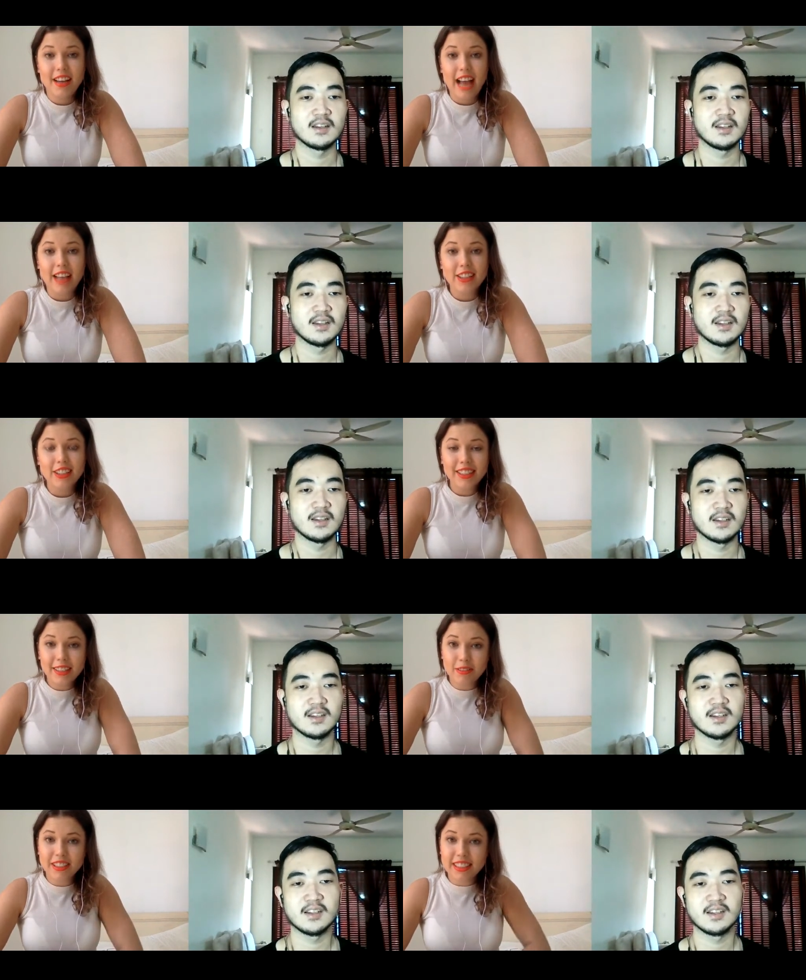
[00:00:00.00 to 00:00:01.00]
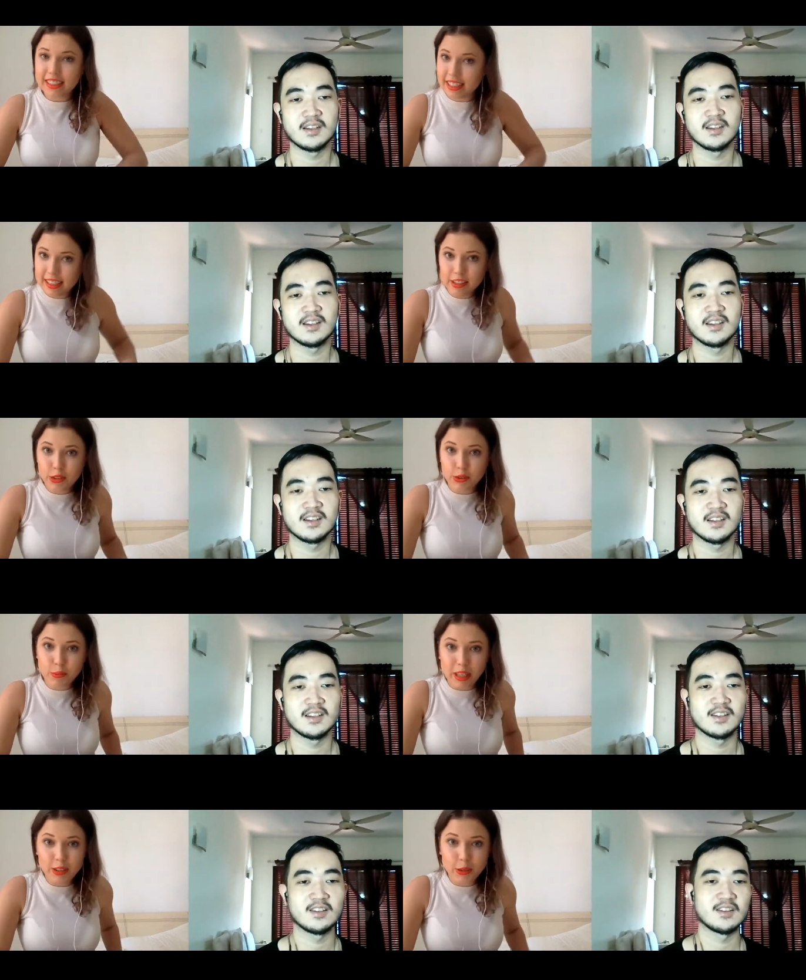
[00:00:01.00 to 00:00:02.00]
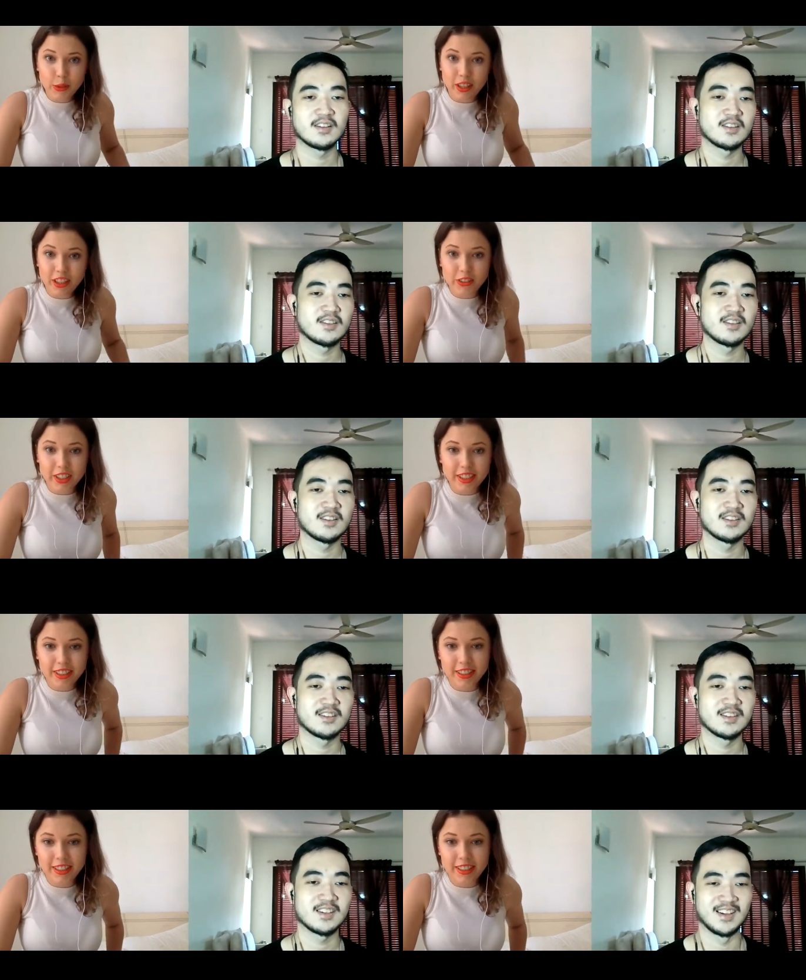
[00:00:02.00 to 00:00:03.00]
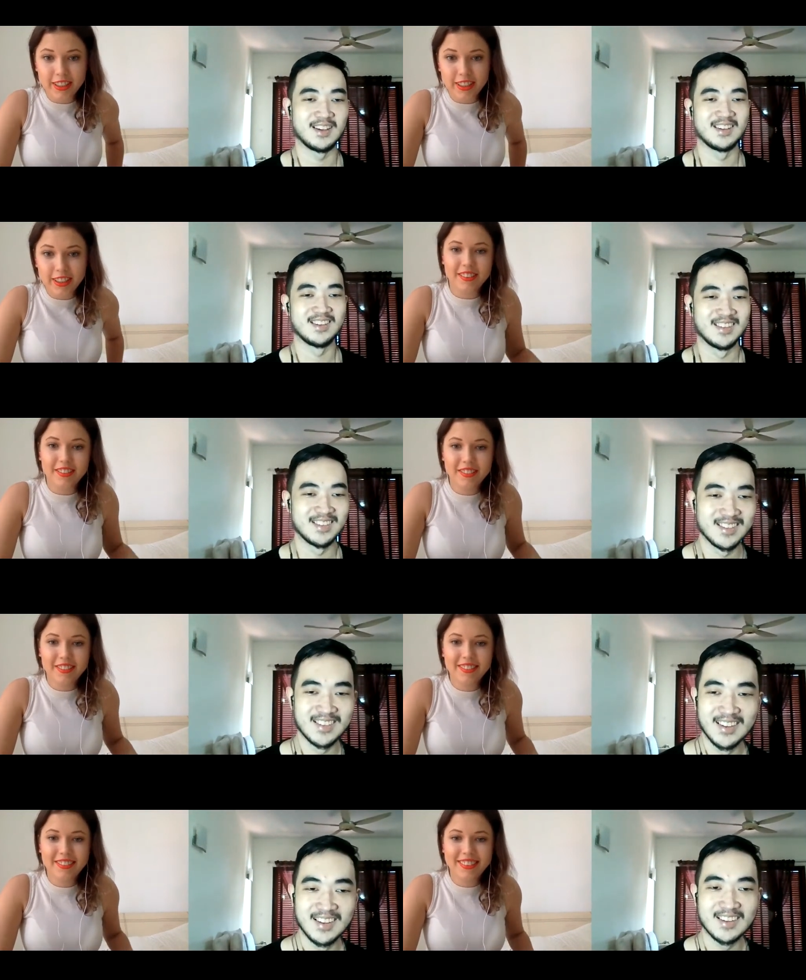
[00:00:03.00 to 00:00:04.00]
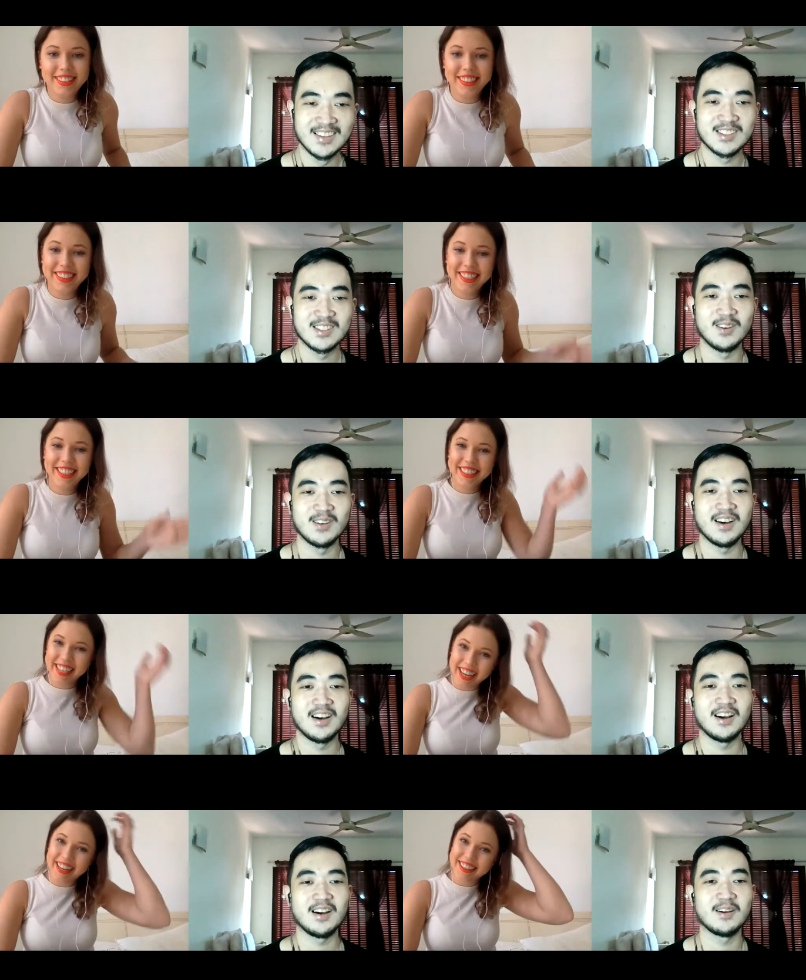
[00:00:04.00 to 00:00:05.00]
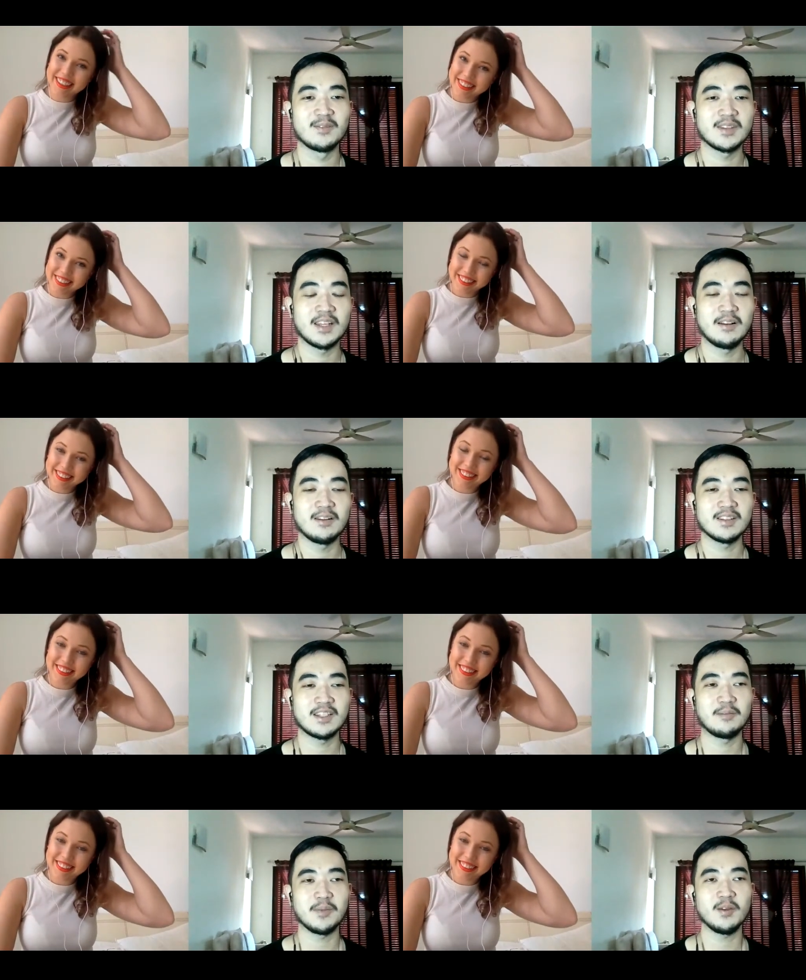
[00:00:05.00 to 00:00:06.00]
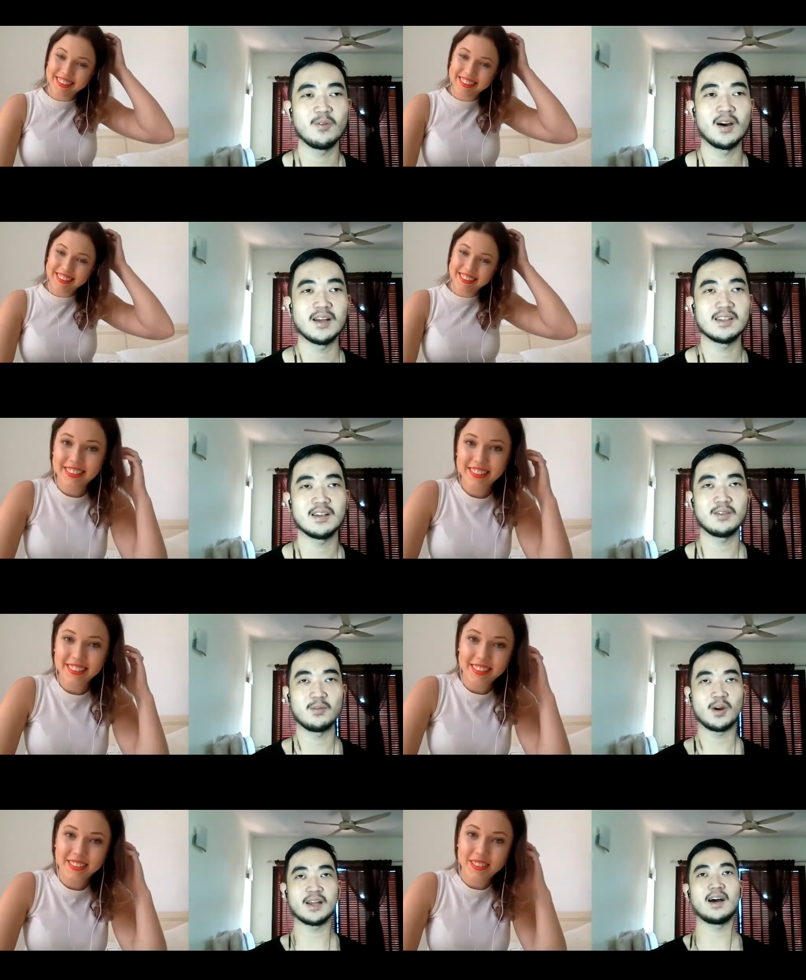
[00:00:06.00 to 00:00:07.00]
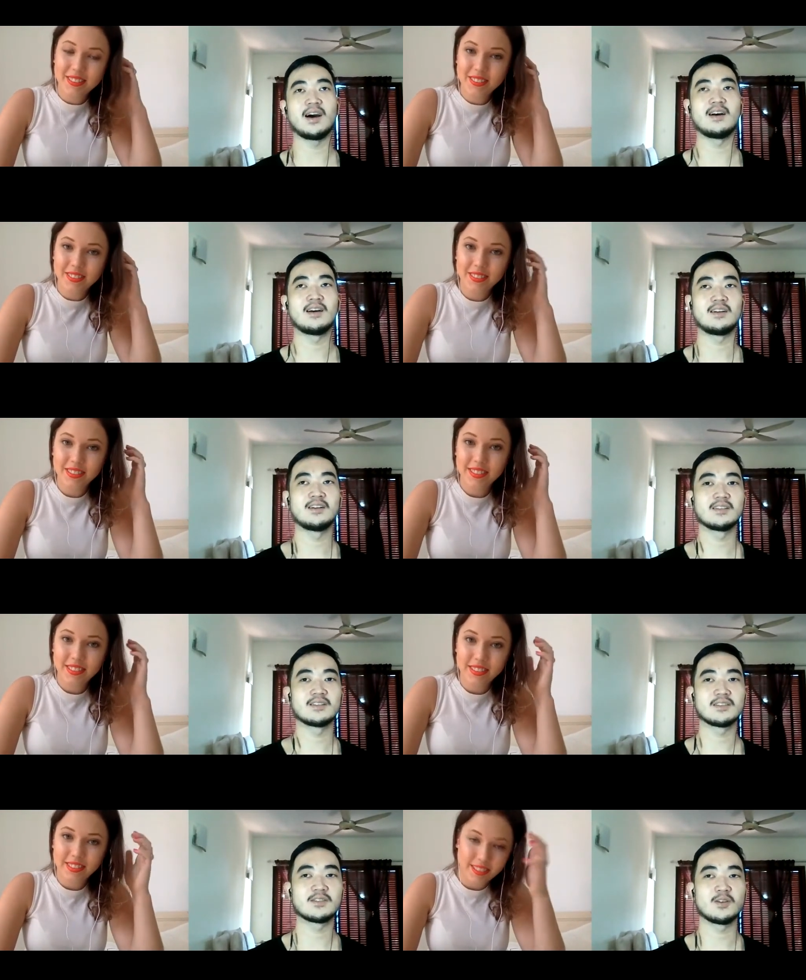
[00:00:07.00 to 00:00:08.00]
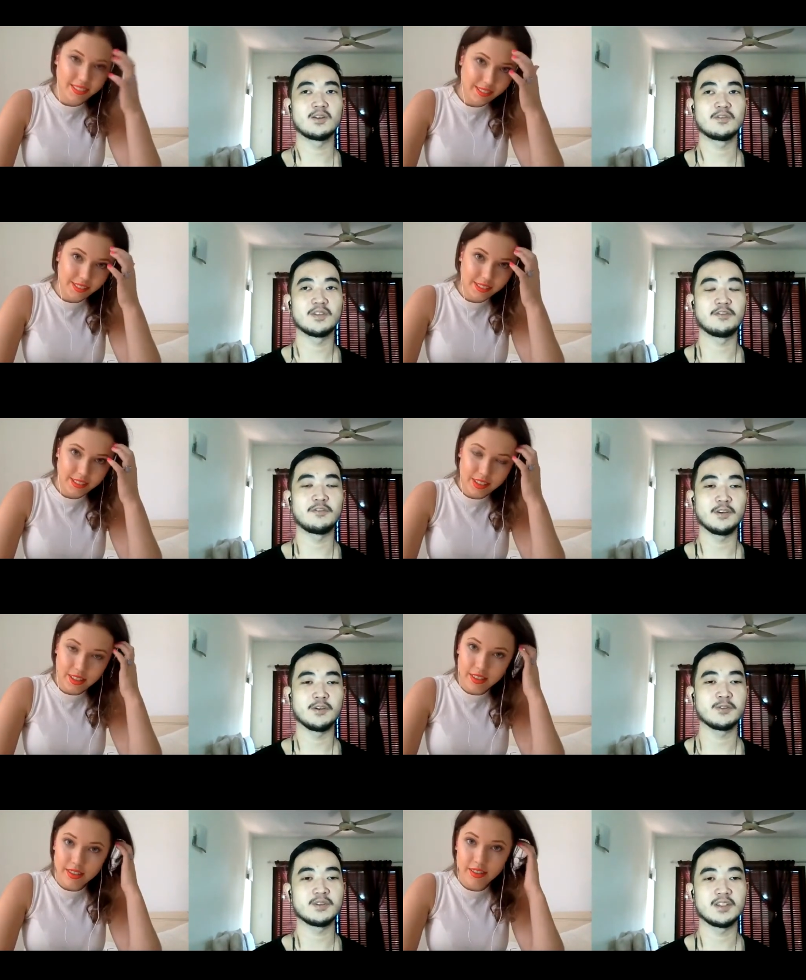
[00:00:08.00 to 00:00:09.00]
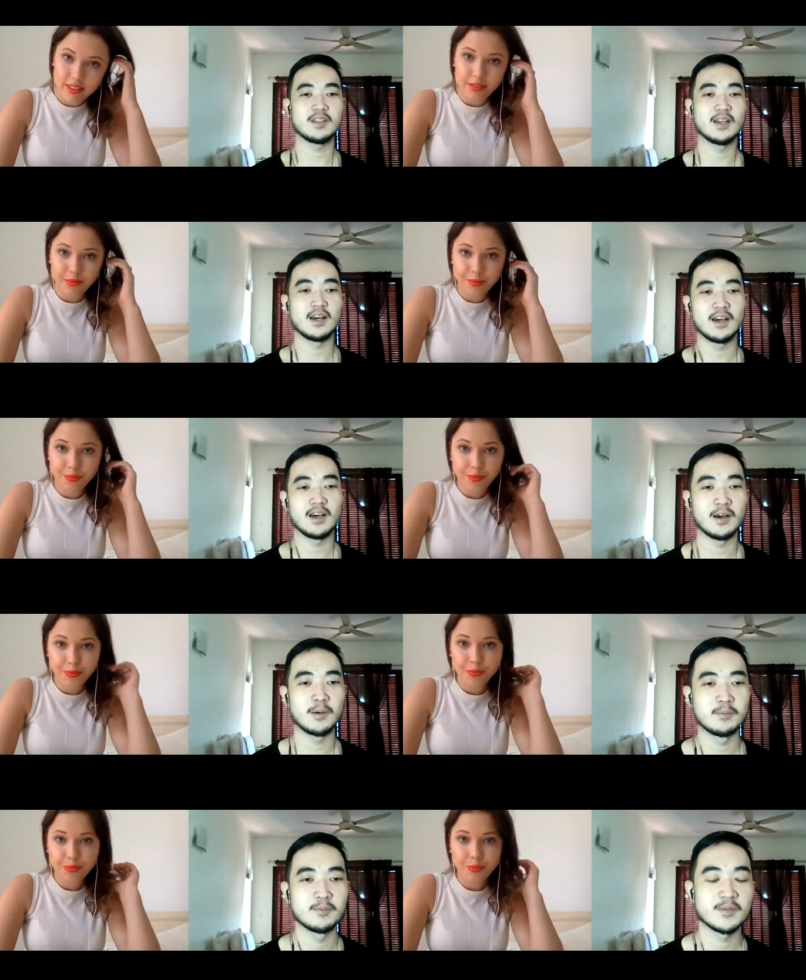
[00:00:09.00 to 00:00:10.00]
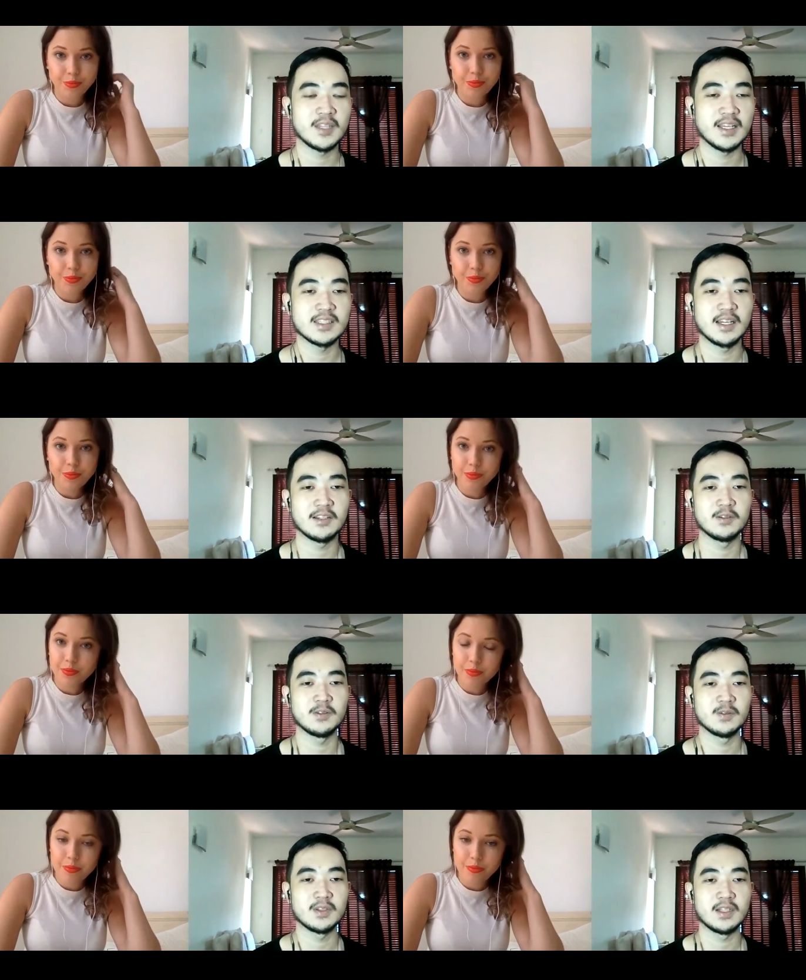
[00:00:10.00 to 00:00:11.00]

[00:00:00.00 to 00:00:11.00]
Speaker 1: Actually, recently it grew by 235,000. So yeah.
Speaker 2: Um, tell, tell me what, what are sort of a few um, things that you